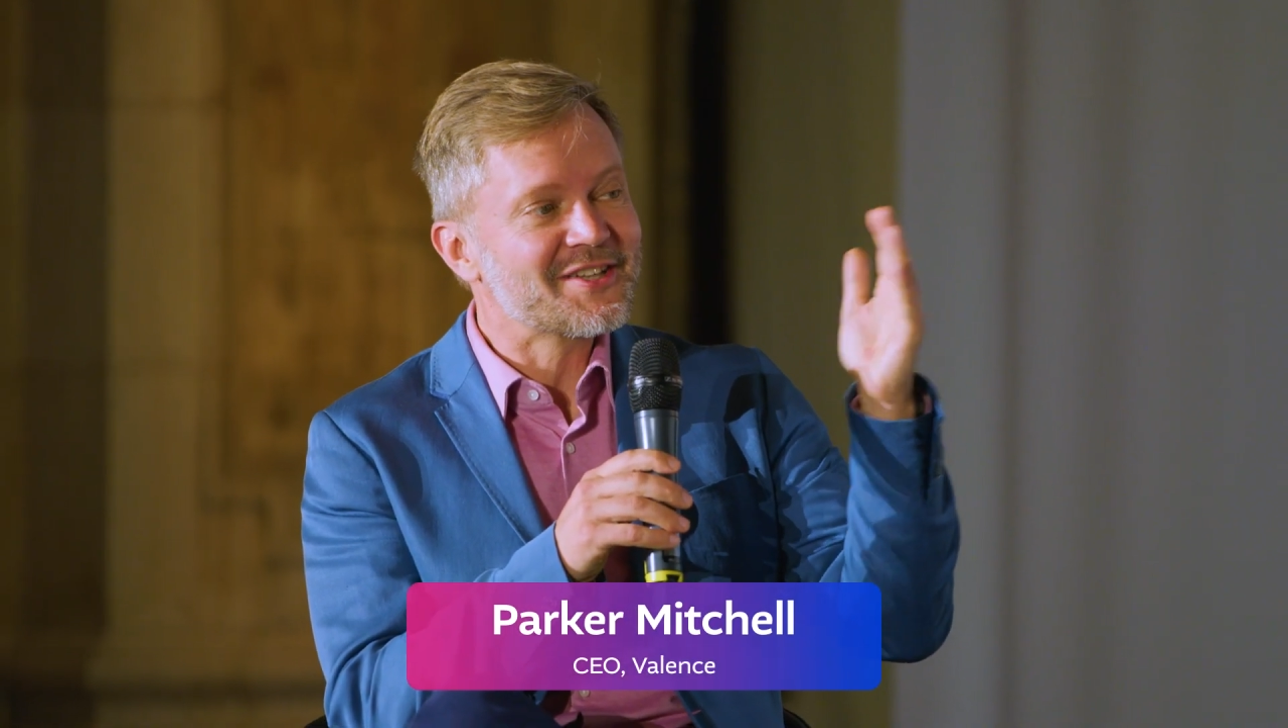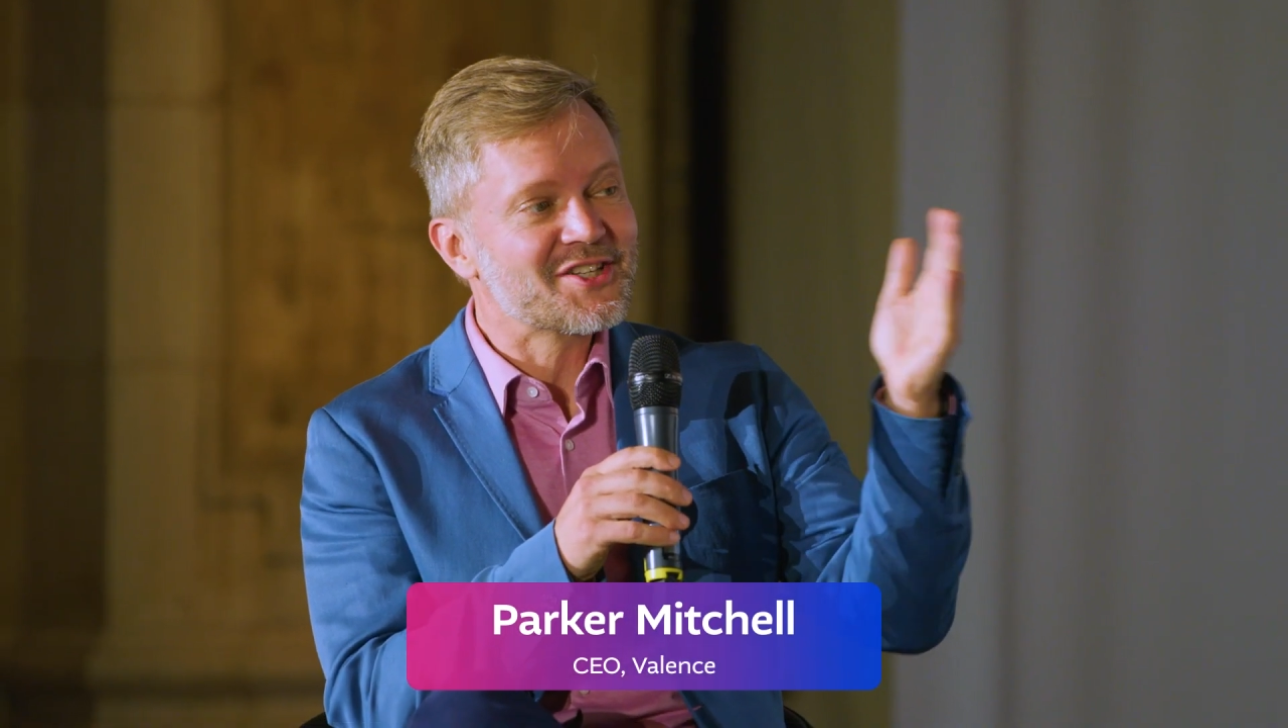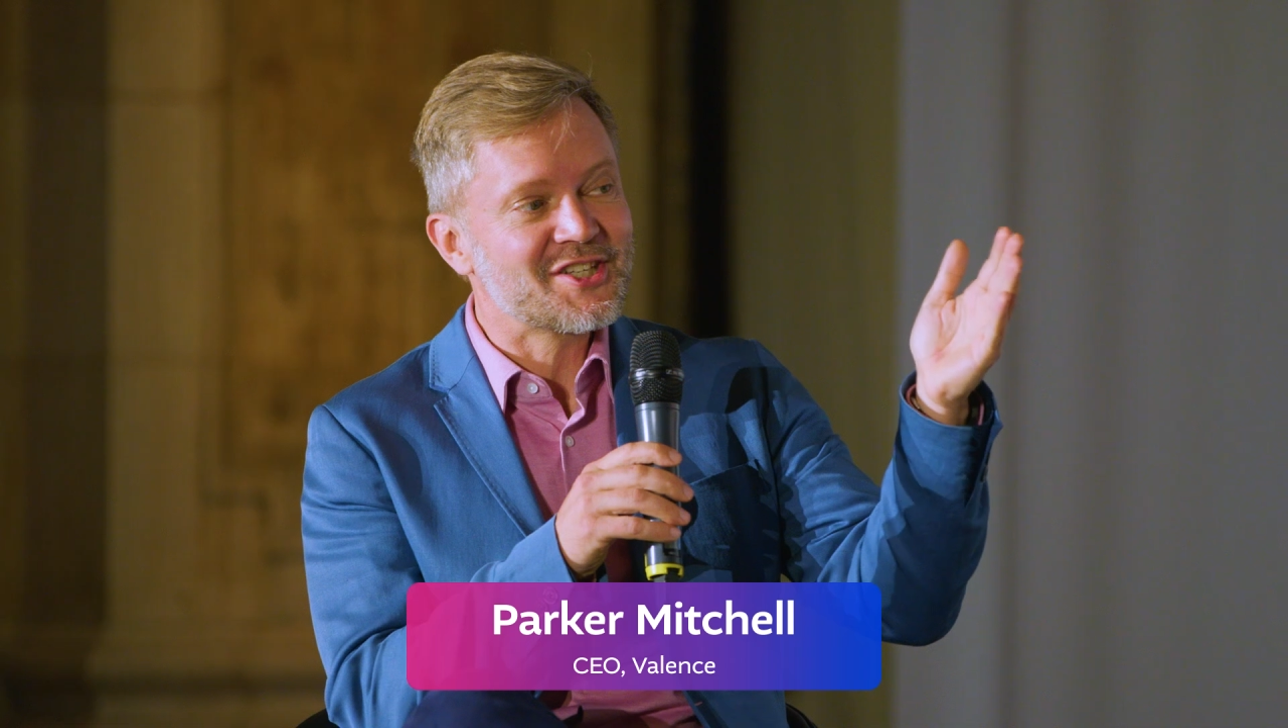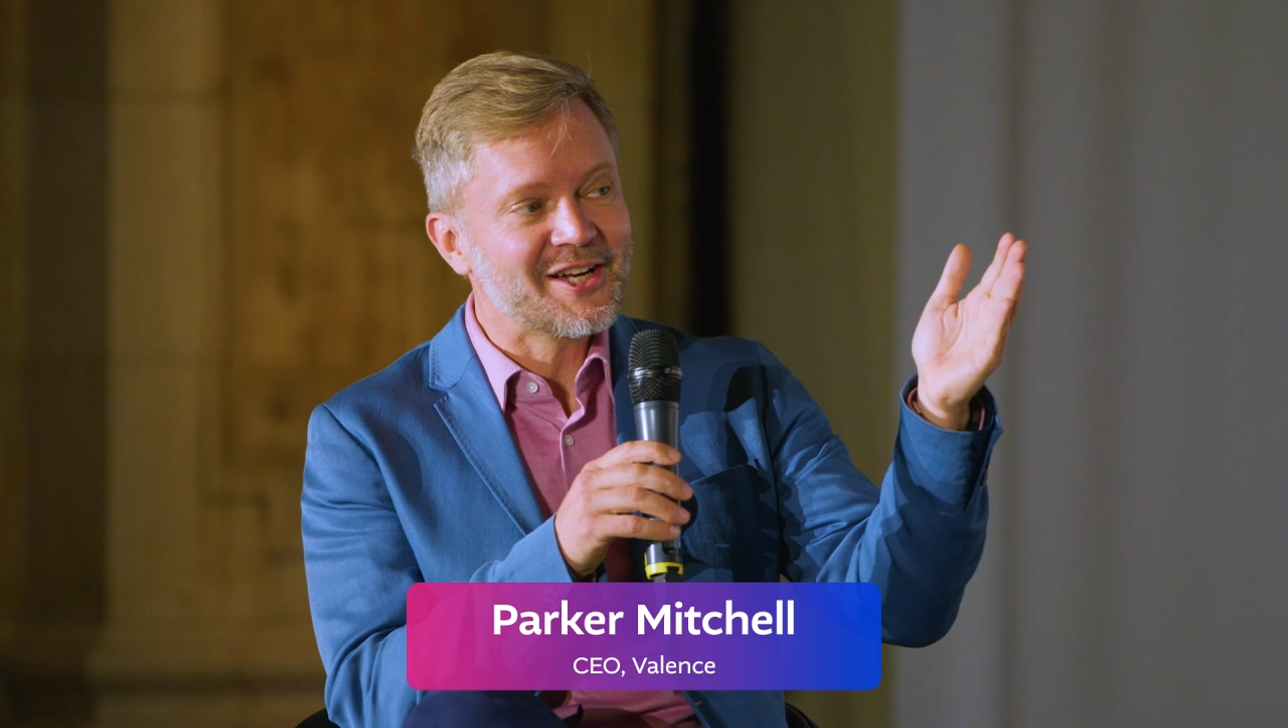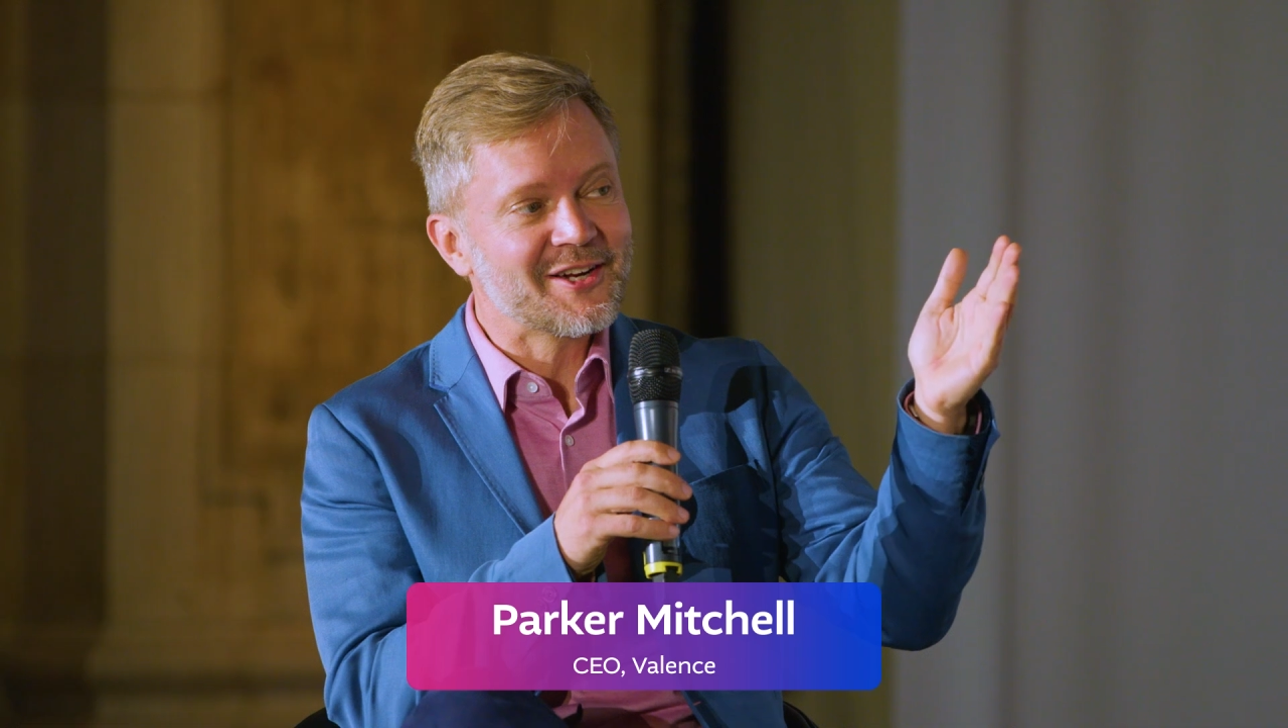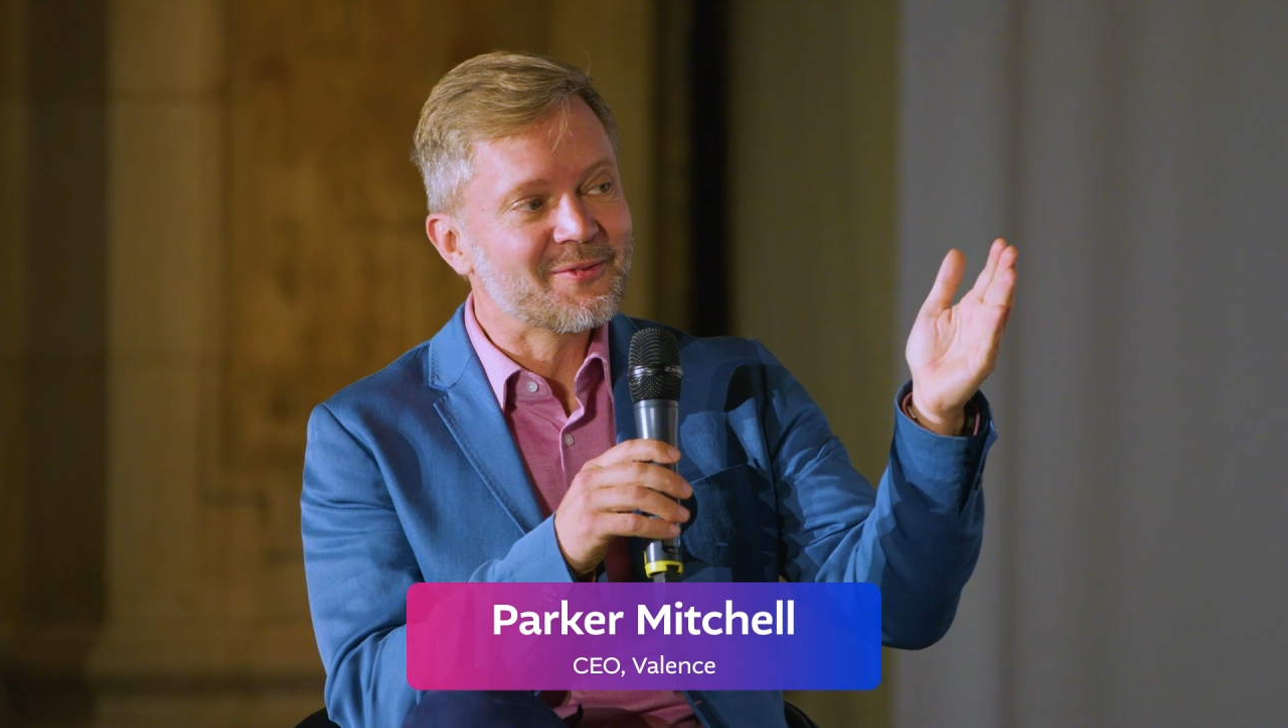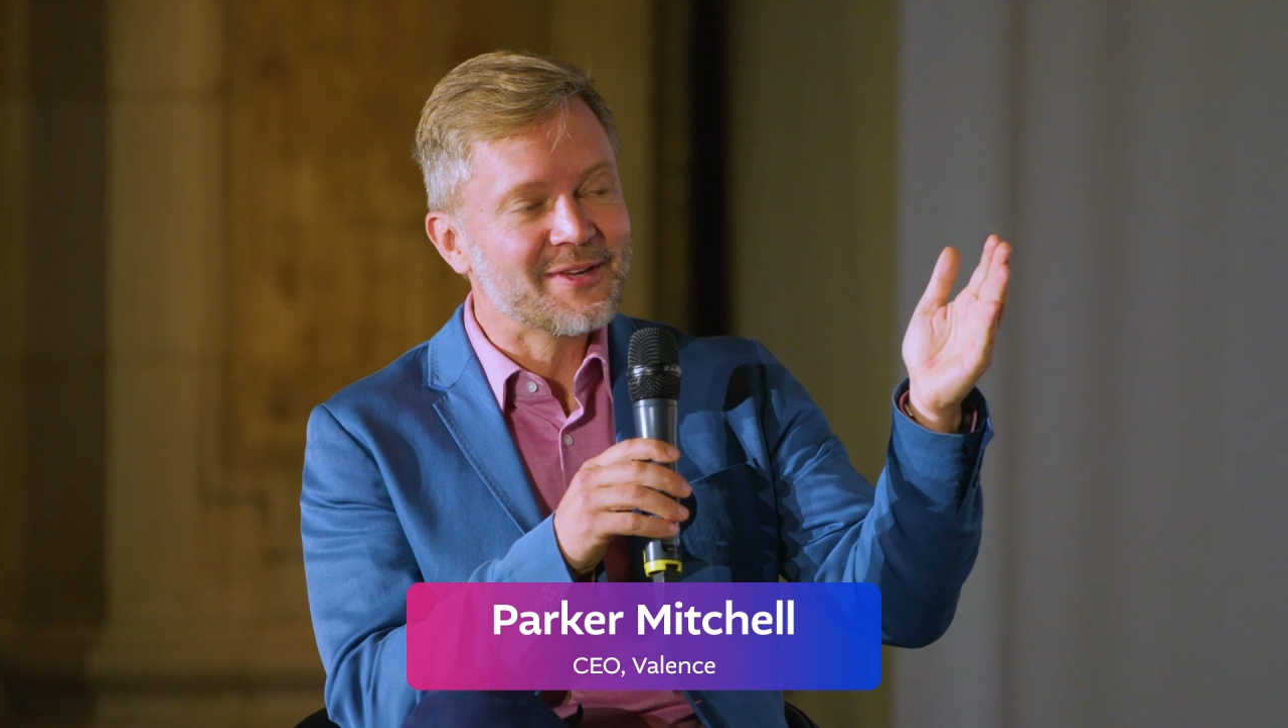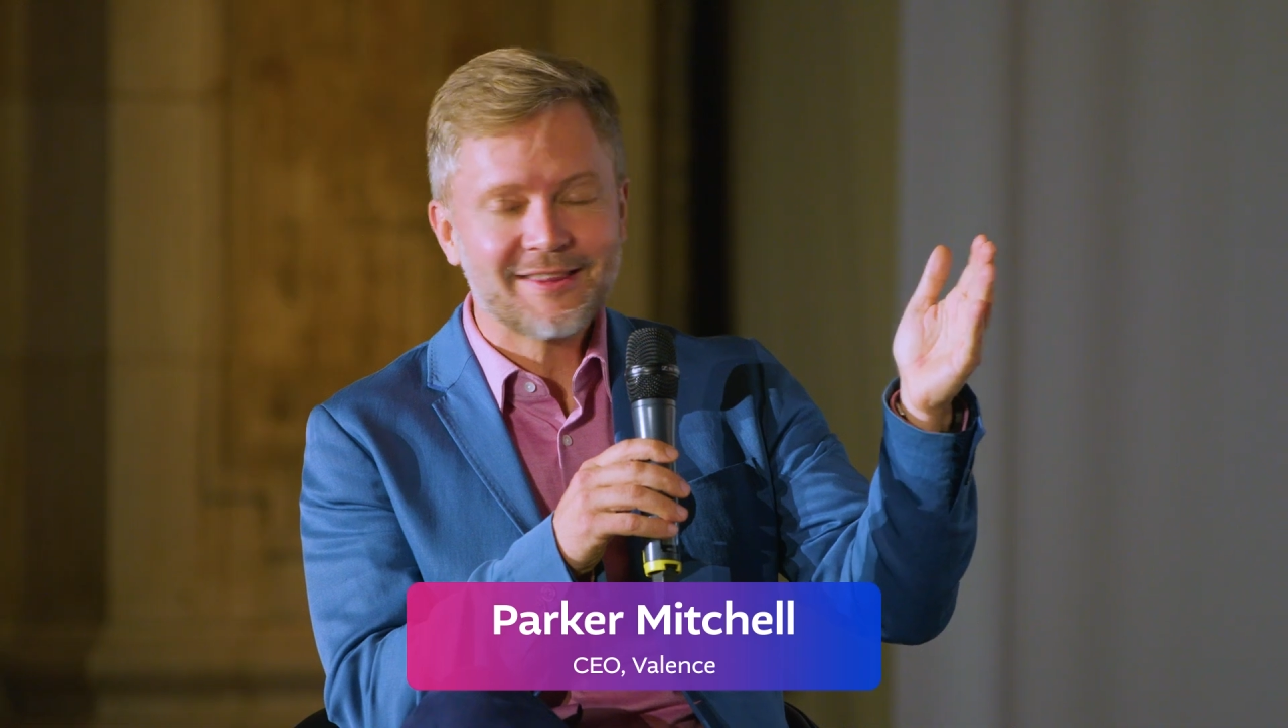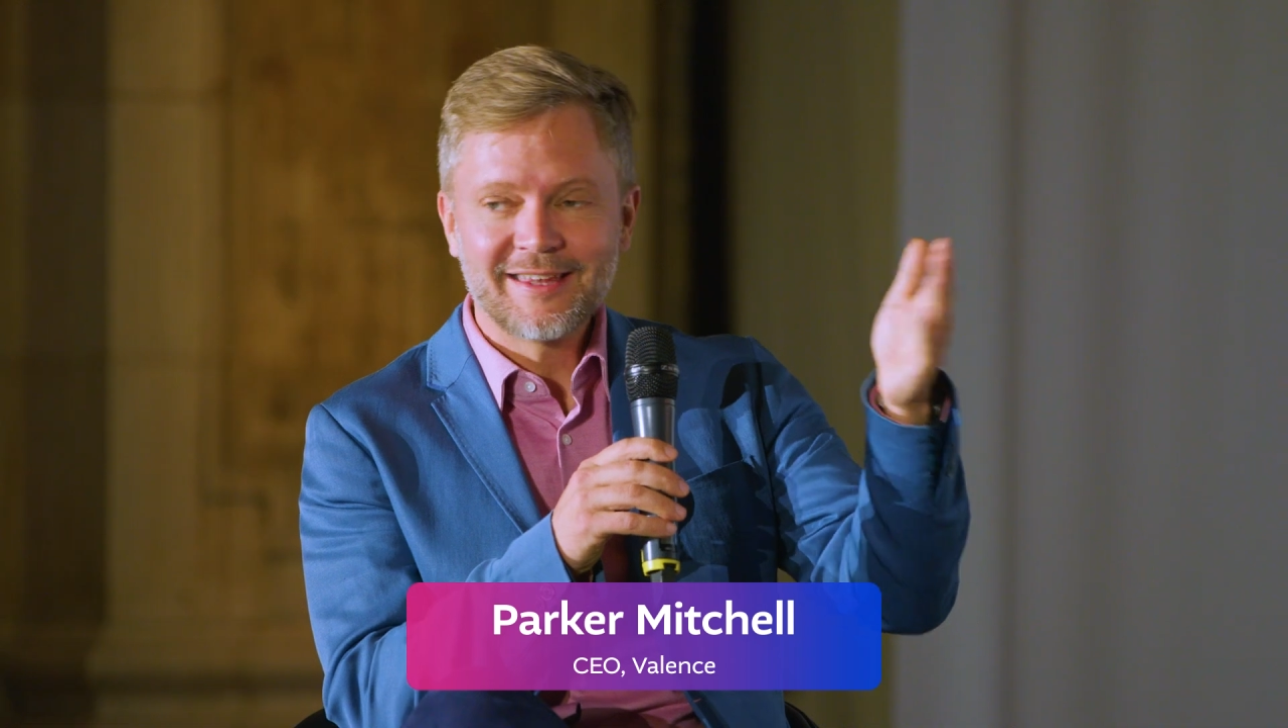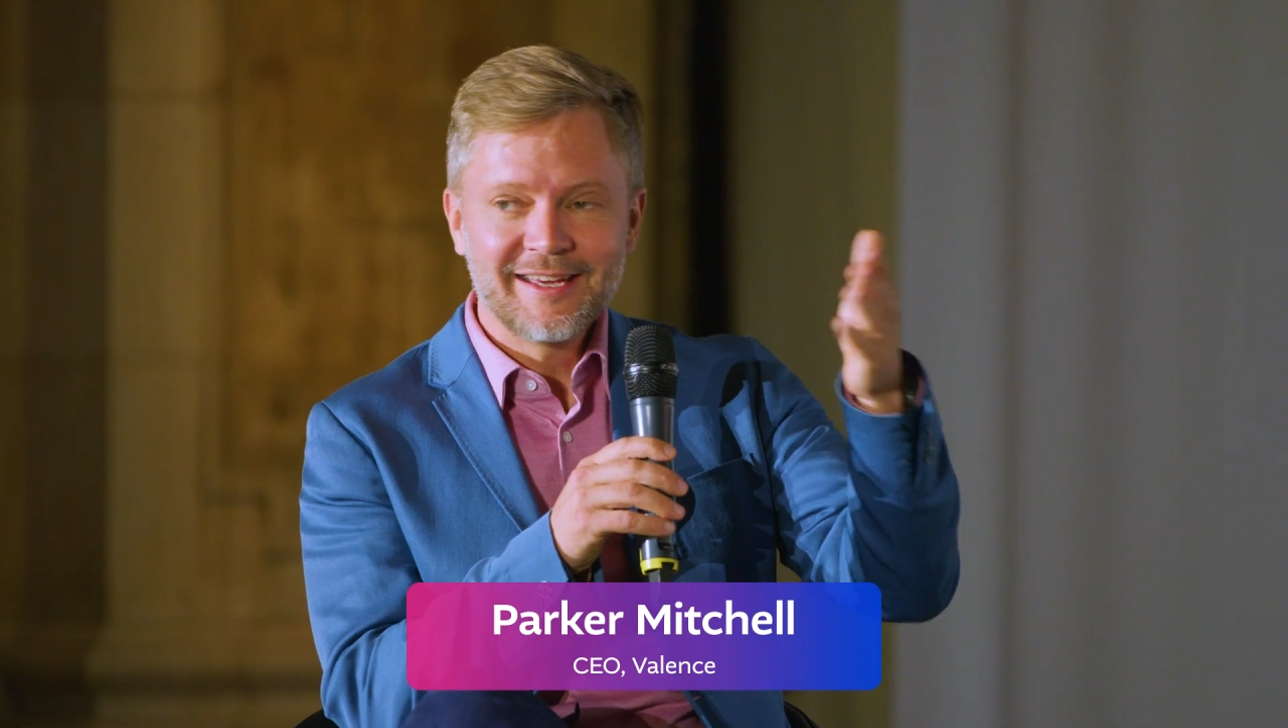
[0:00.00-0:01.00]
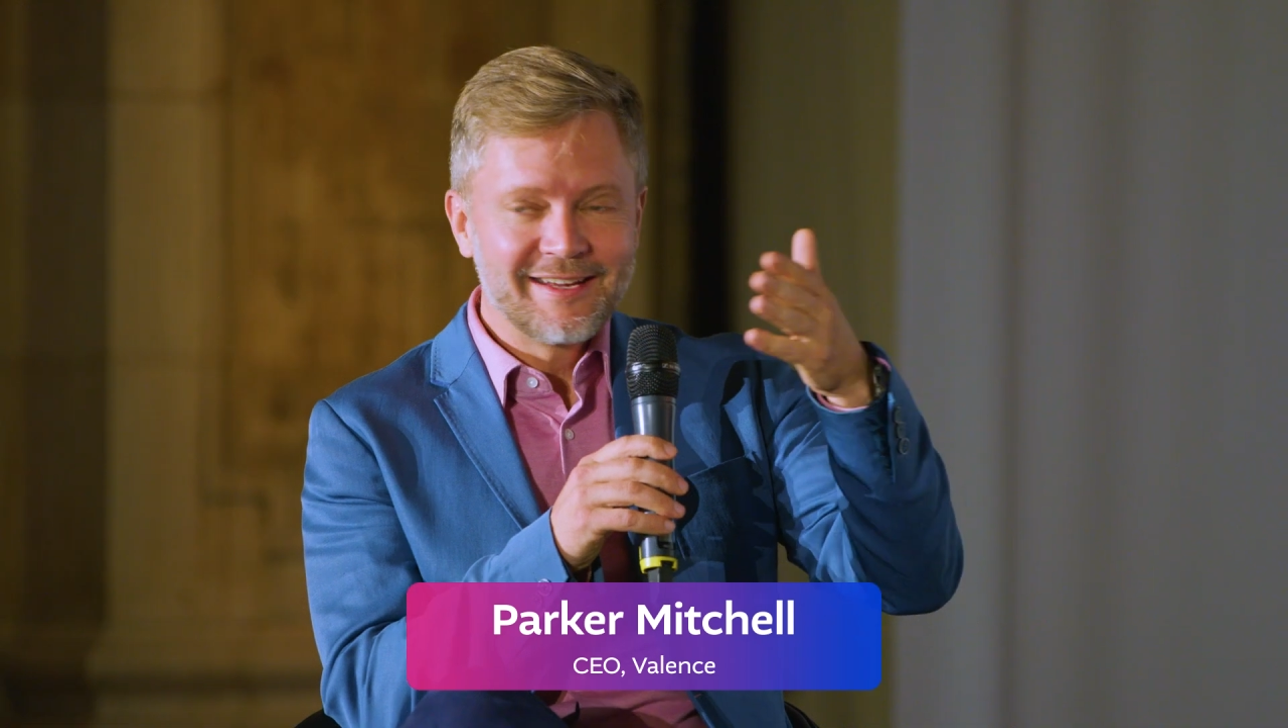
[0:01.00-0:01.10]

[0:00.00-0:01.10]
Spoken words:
share with